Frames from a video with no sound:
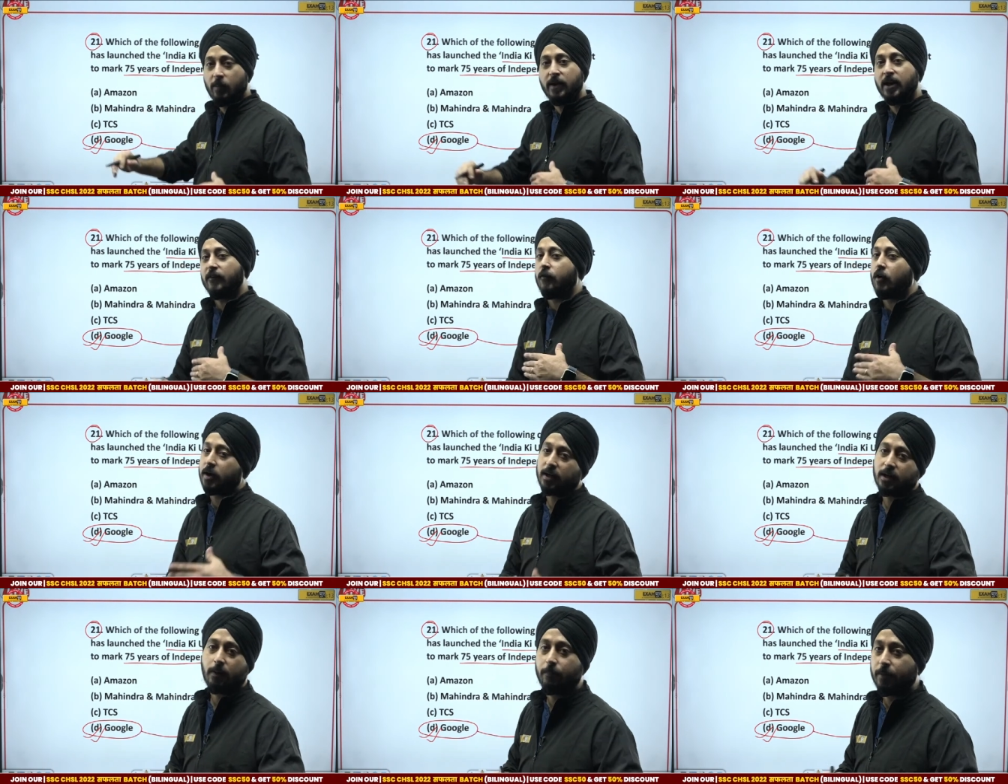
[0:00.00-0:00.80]
be a
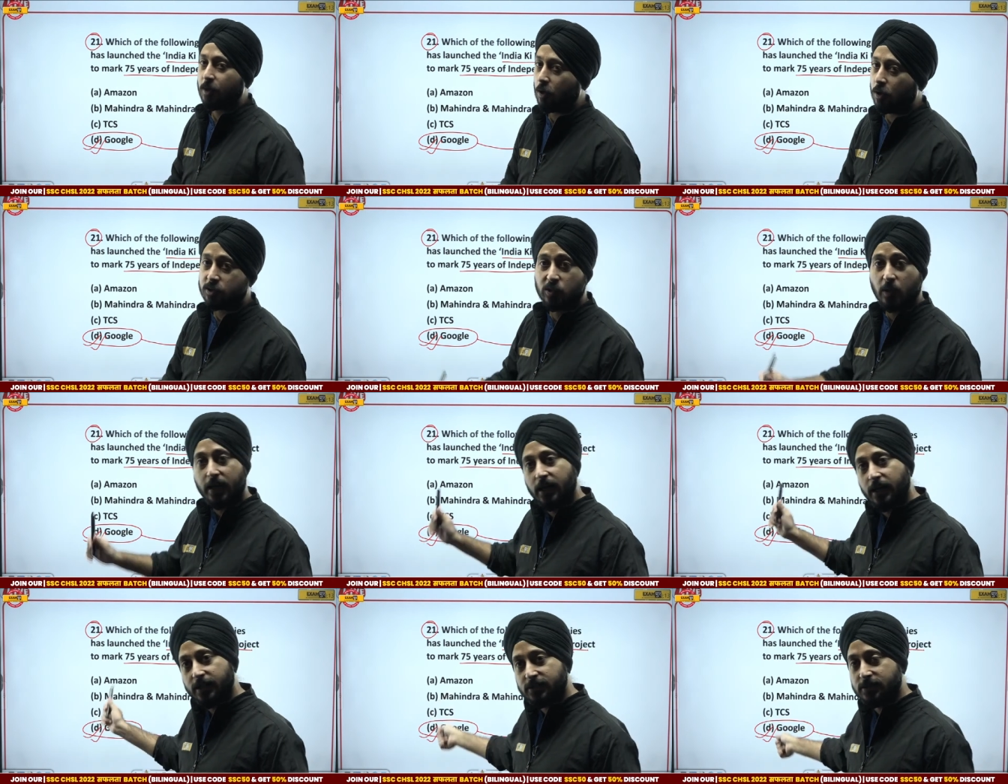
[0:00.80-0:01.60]
foreign company also and
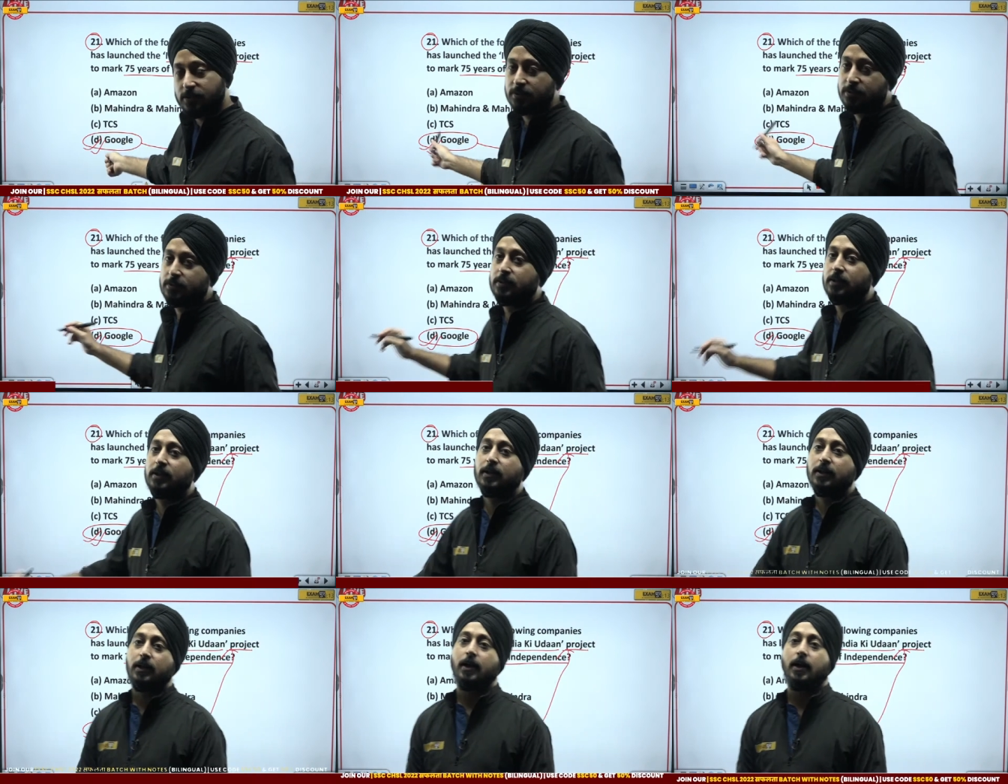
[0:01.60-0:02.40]
it is
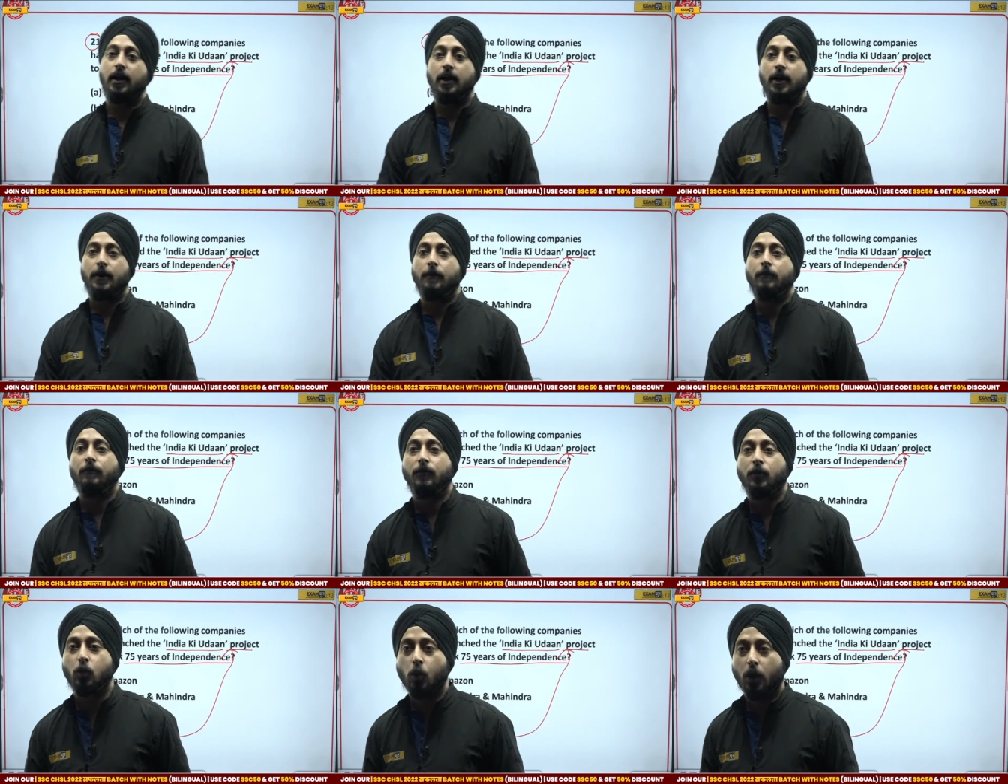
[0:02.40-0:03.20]
uh,
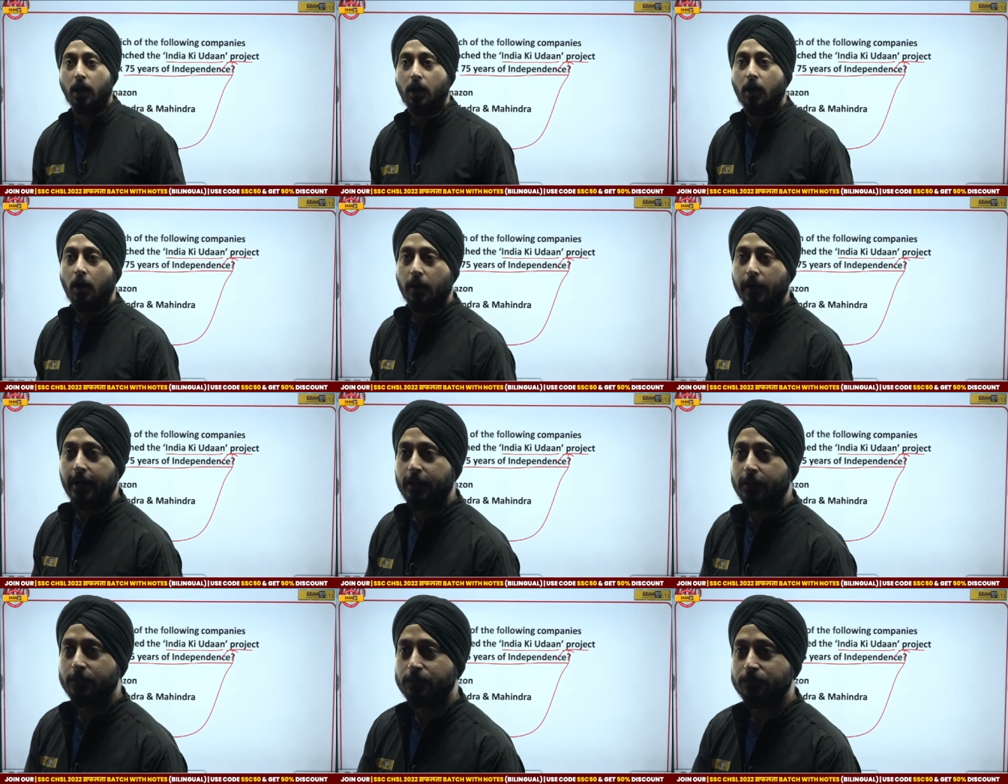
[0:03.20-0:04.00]
Google. All right.
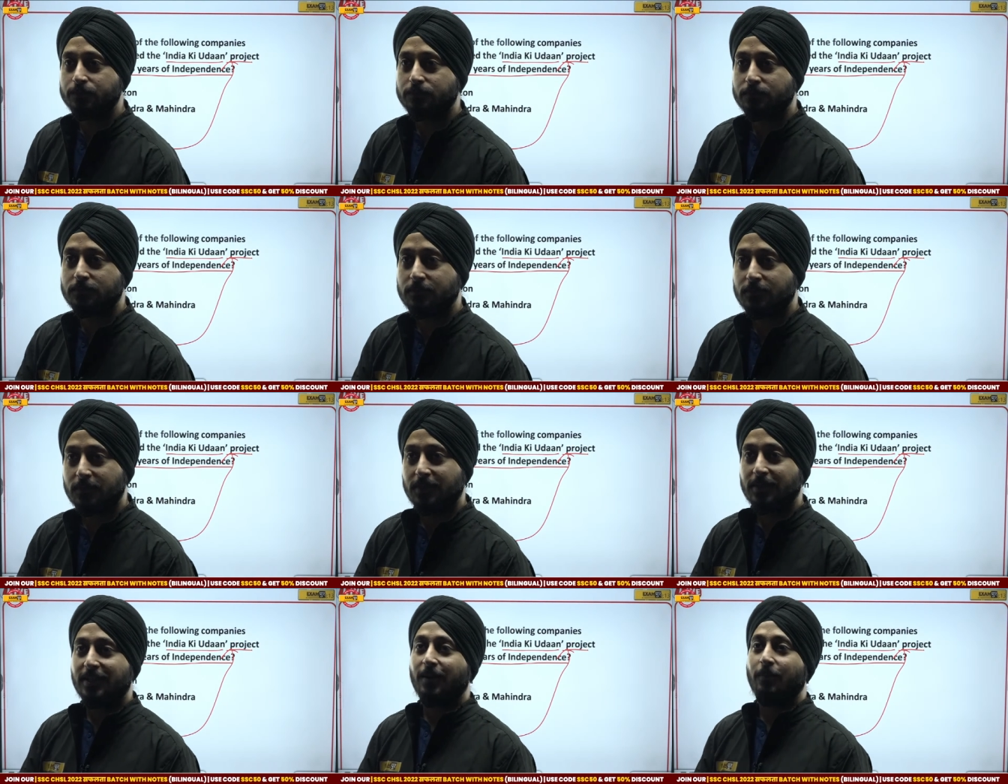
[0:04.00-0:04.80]

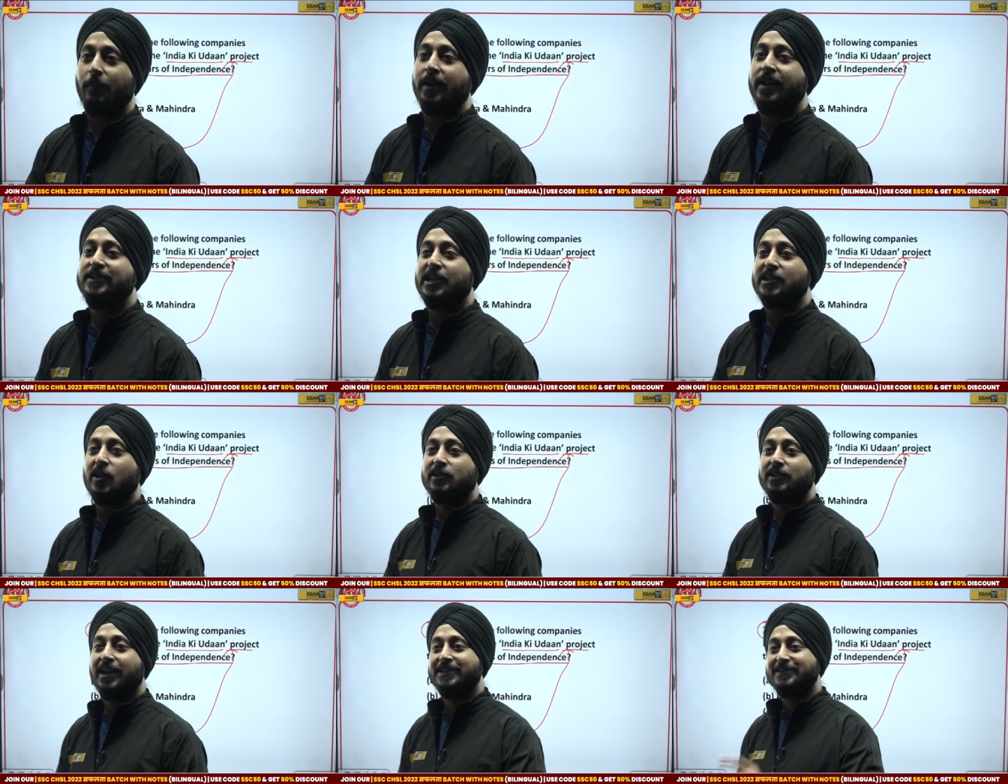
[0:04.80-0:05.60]
Manisha is
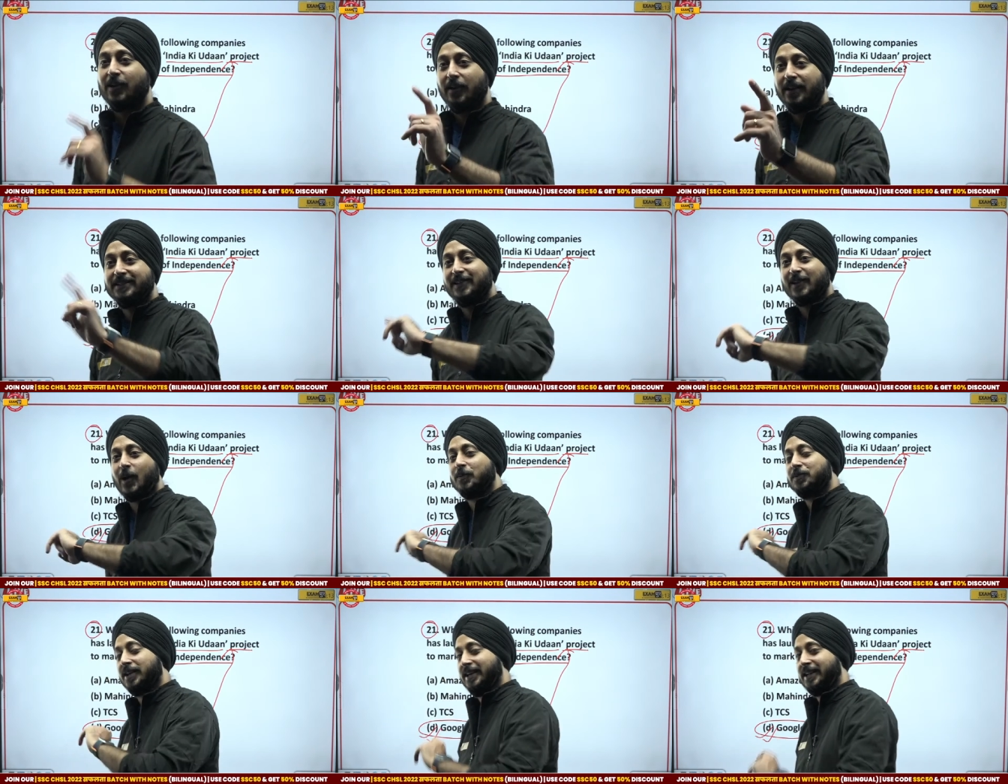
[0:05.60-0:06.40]
also saying, sorry sir,
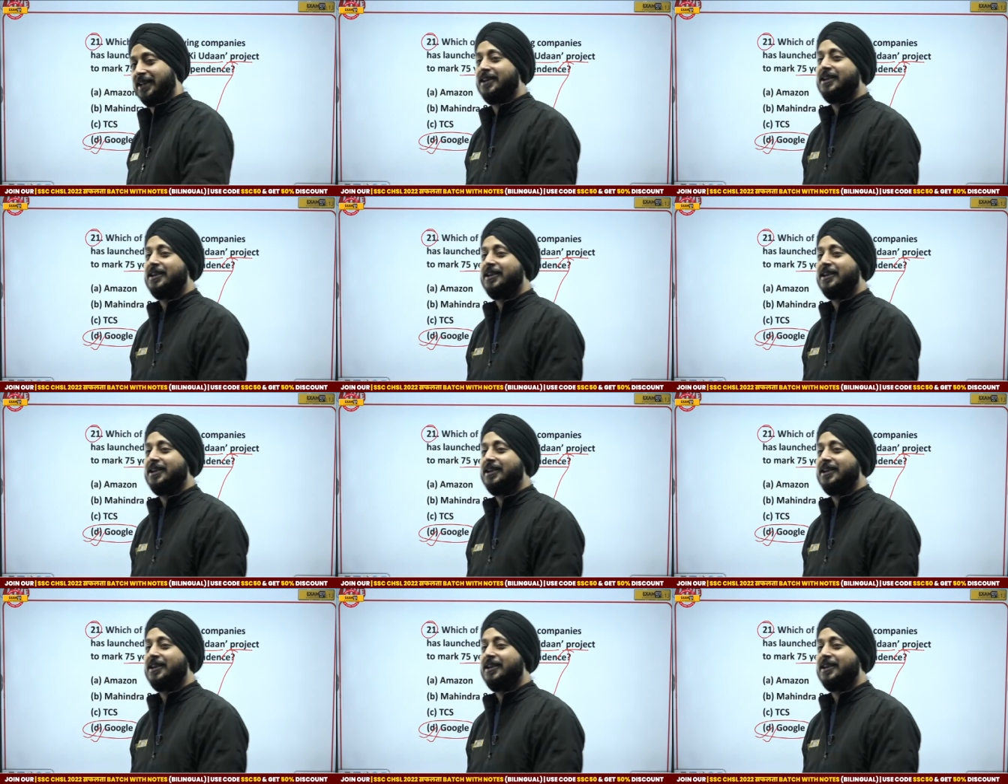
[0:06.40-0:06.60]
option D.